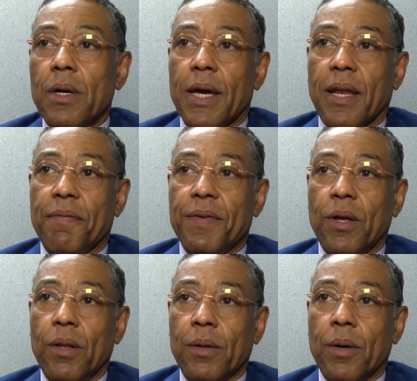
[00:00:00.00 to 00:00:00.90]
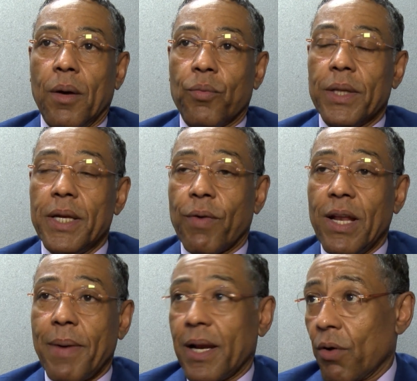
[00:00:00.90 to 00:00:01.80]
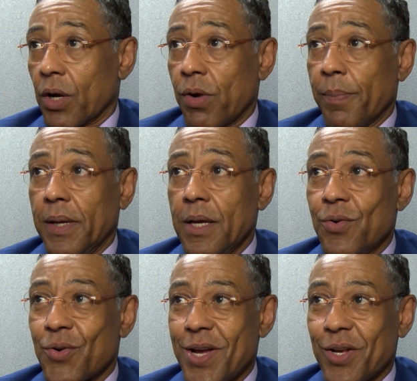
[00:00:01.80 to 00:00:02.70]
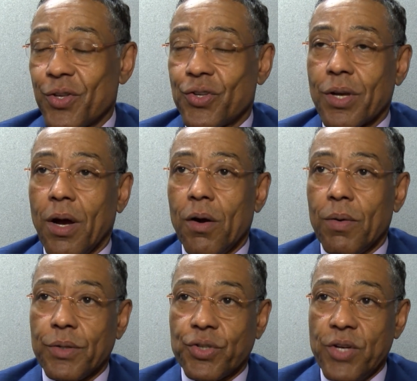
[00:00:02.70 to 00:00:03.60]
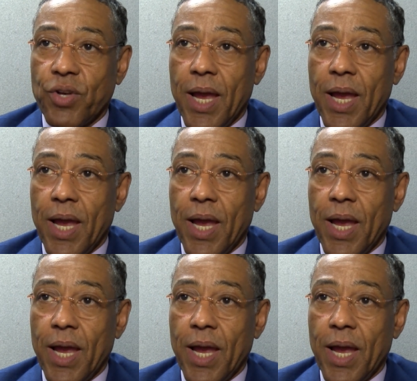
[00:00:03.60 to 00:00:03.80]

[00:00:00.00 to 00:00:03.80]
and I feel uh, really great about Eric Kripke, who created the show, and J.J.